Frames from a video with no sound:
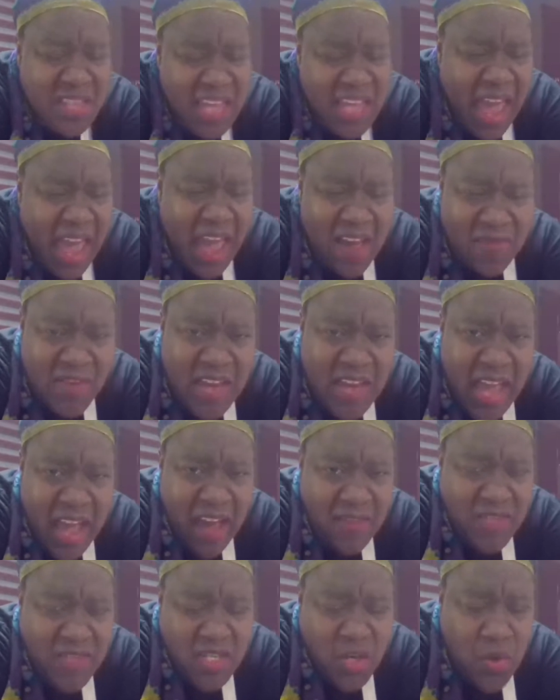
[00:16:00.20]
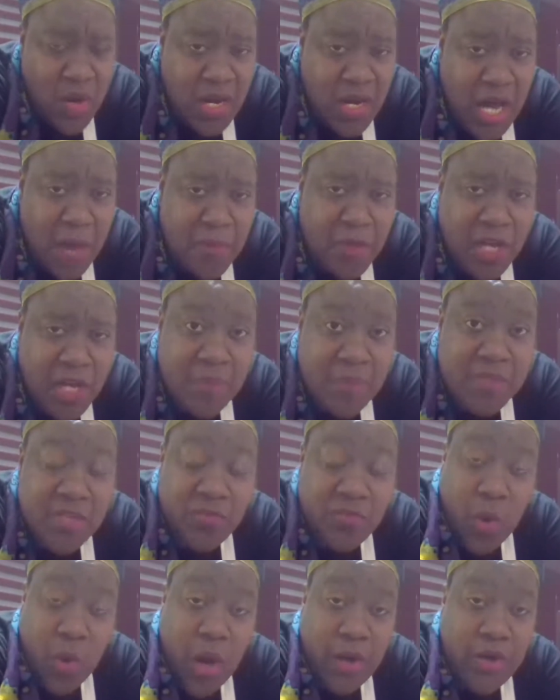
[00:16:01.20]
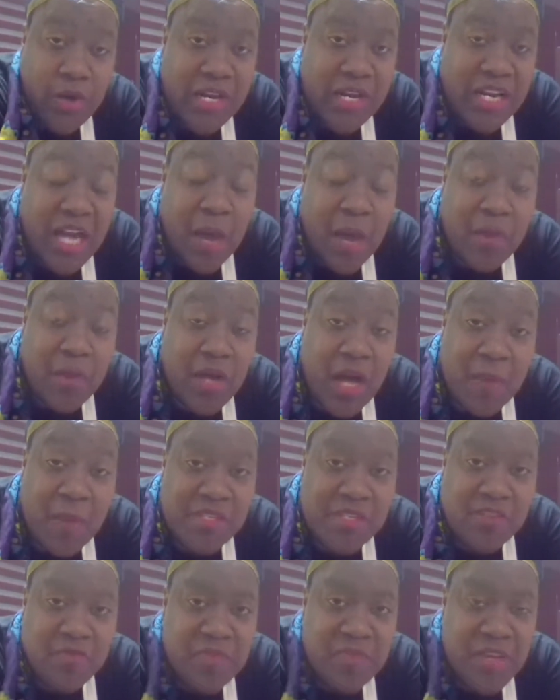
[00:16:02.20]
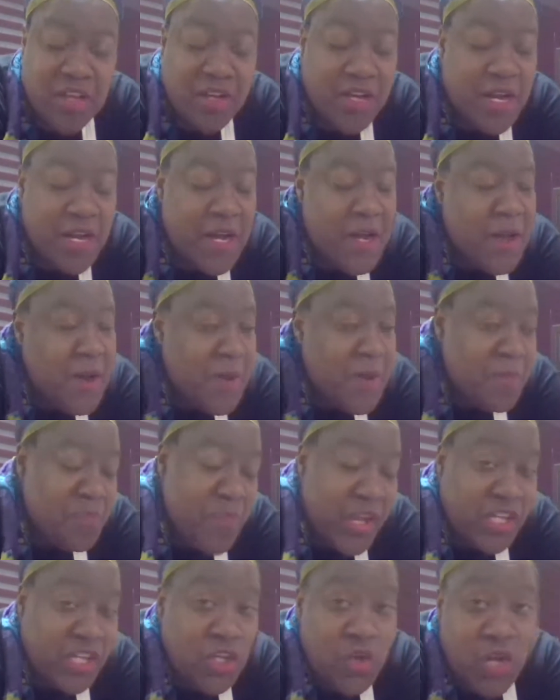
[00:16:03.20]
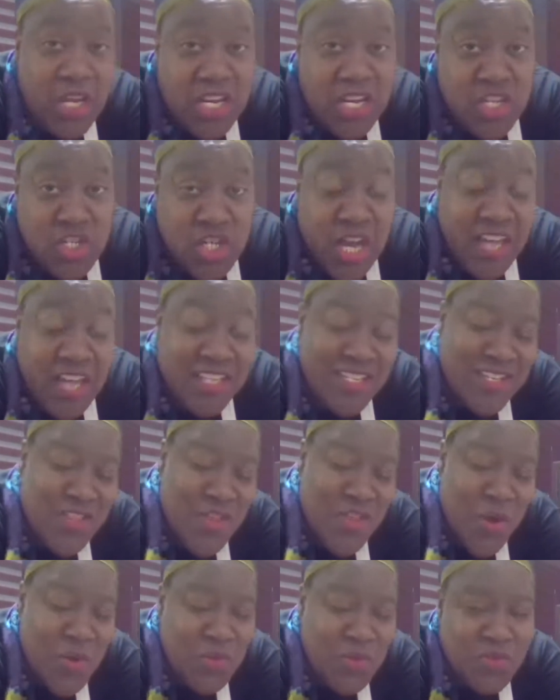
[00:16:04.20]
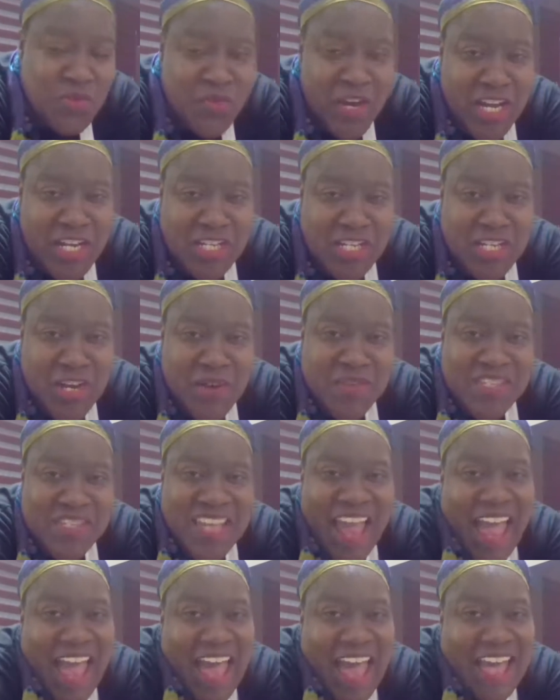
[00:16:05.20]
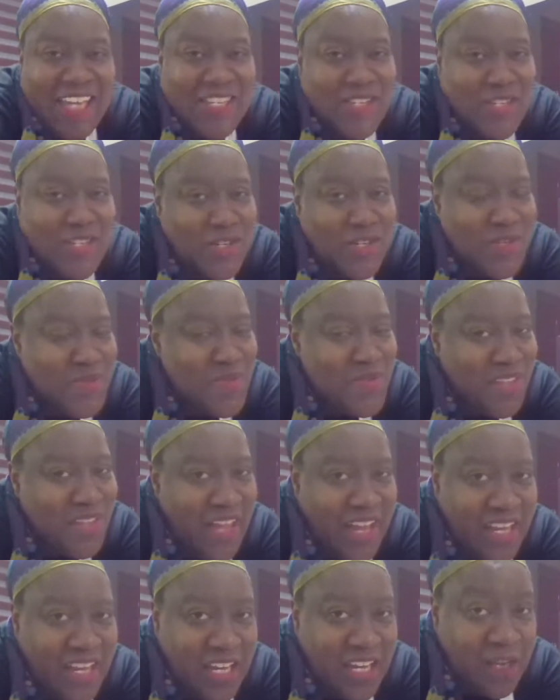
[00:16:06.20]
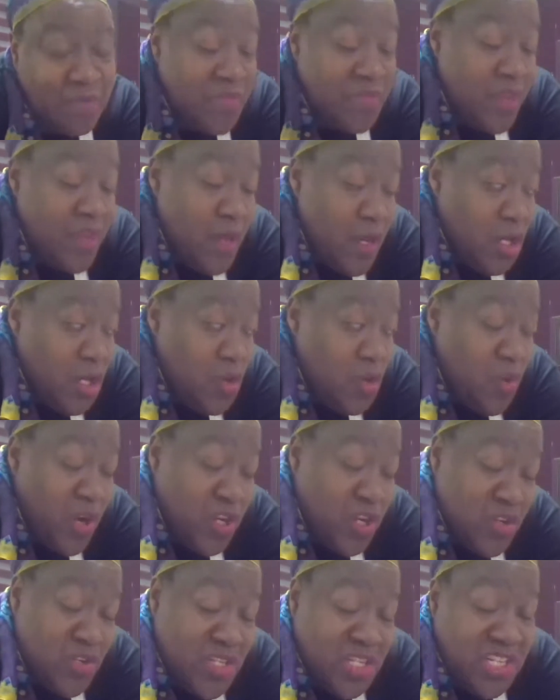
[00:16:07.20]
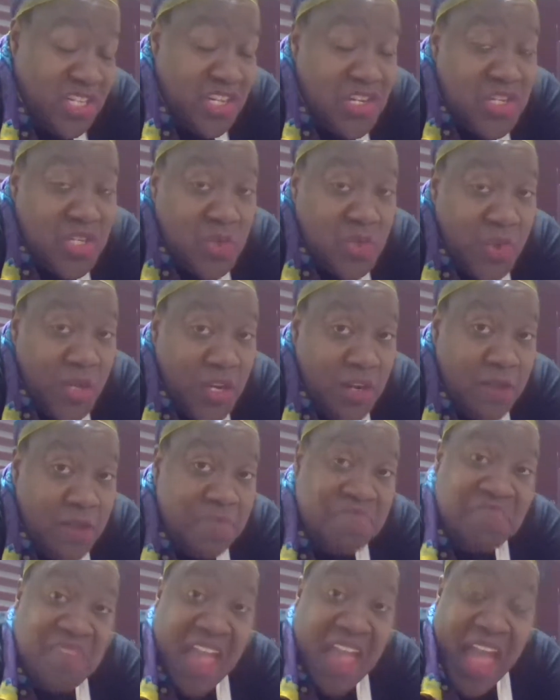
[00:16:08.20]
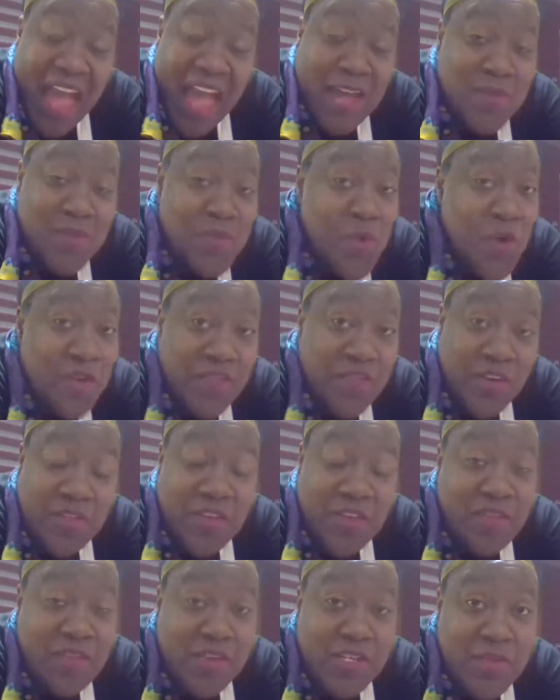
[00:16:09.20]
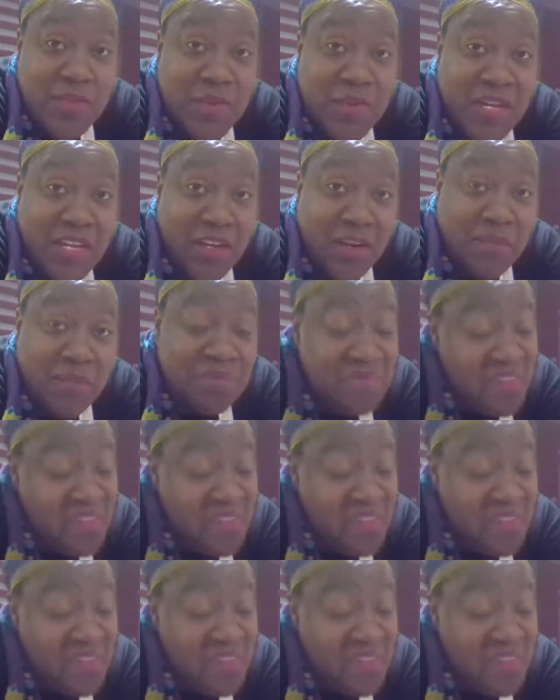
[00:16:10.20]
half and half, so a couple cups of water and a couple cups of milk. But you can adjust those ratios as you like it. You want yours a little sweeter? Add more of your favorite sweetener.